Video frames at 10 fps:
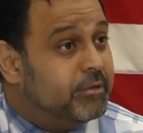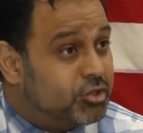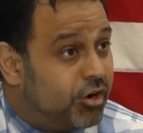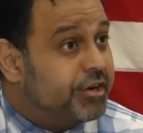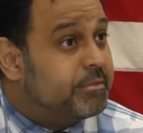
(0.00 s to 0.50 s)

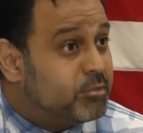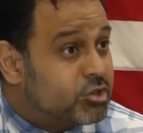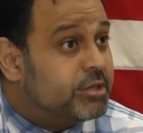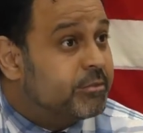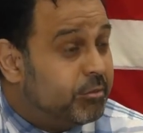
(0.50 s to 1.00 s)
majority
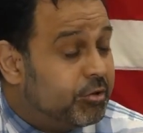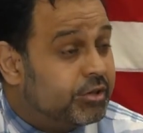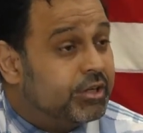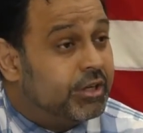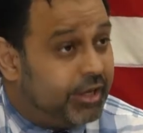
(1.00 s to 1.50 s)
Muslim
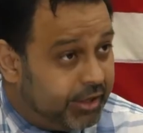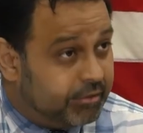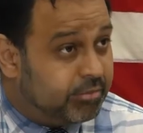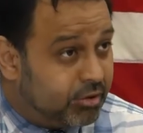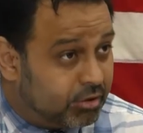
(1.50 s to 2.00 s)
community
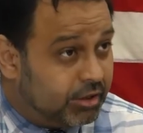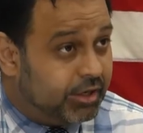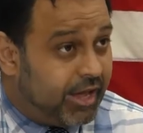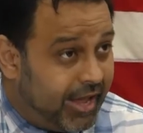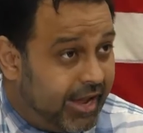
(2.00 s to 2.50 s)
in
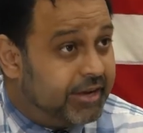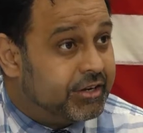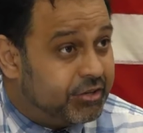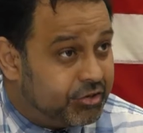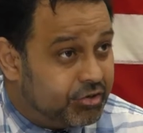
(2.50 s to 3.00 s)
Brooklyn
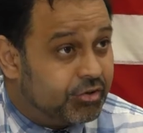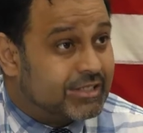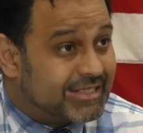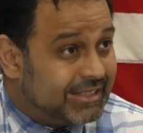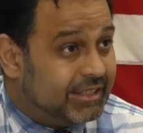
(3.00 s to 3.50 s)
and New
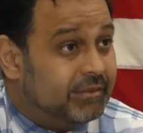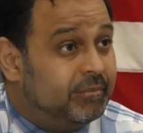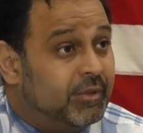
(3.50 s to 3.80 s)
York City.